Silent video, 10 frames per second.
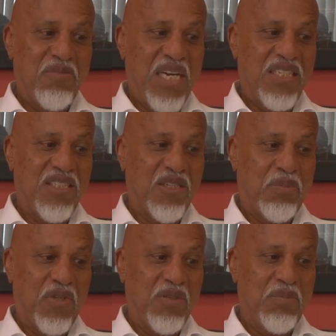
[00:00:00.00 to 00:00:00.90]
my
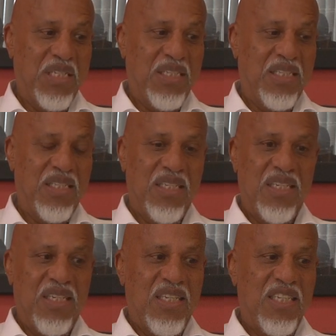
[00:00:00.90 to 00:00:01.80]
disappointment
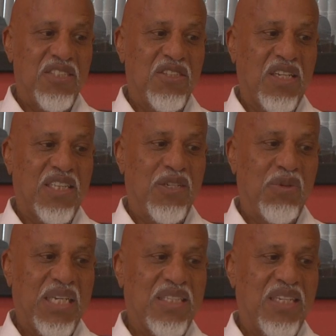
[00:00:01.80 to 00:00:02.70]
is not
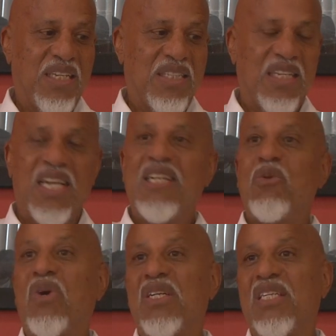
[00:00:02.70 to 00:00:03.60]
directed at
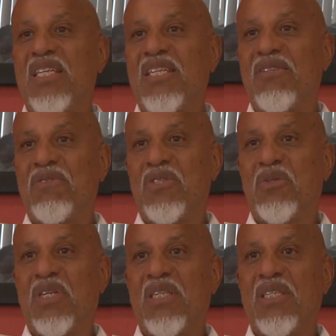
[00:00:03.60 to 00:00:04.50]
any one
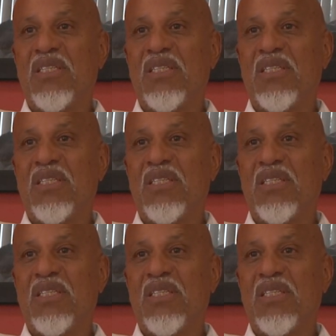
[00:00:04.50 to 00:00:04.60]
individual.